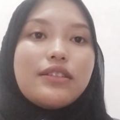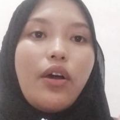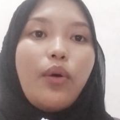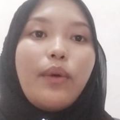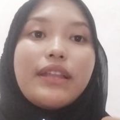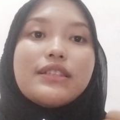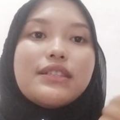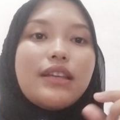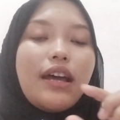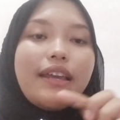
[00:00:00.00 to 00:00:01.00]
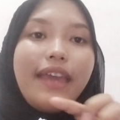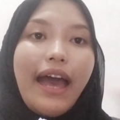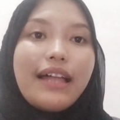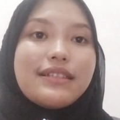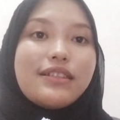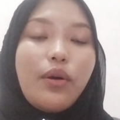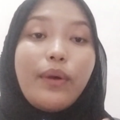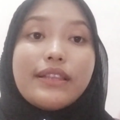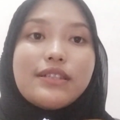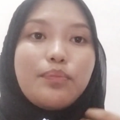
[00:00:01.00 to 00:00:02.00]
So it's cats,
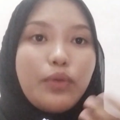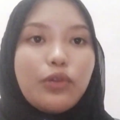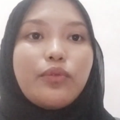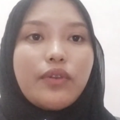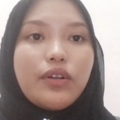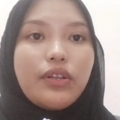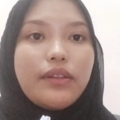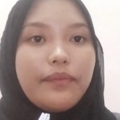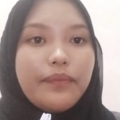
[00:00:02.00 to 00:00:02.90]
so it's plural.